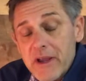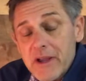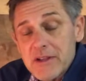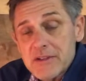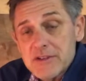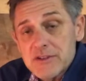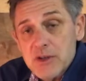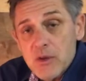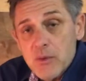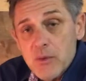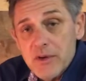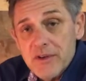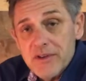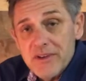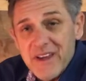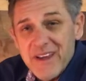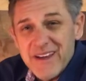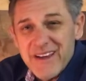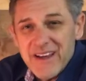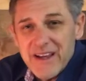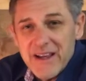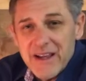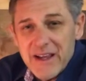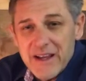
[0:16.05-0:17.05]
and so we're
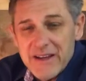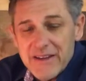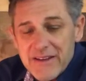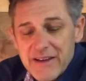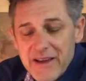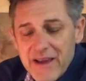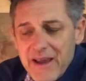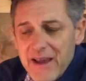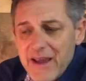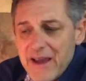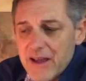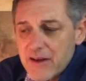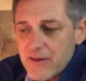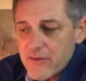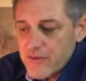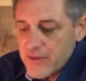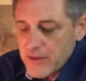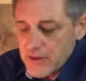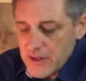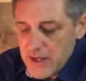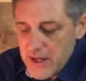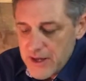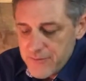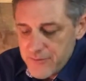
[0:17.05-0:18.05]
taking a day out of the
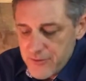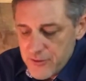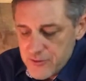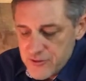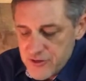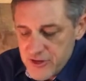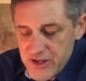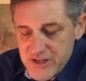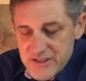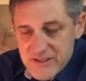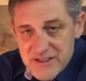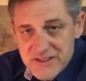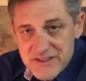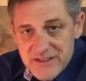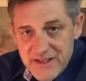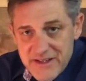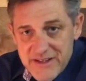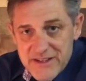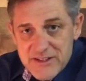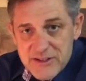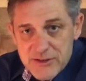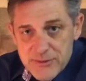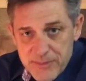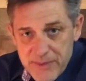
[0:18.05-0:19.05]
life of Jesus that he
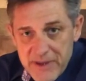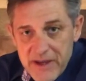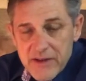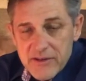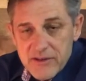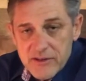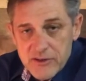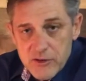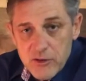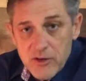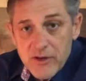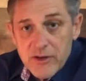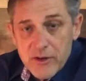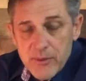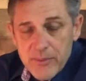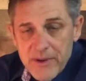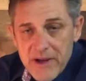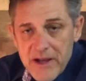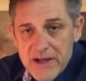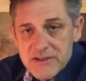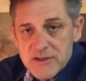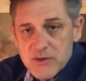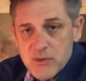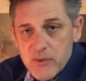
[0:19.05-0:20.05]
spent during the
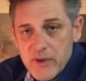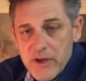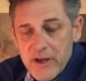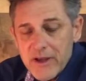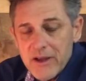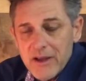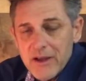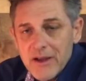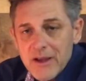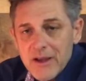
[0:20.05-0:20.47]
Passion Week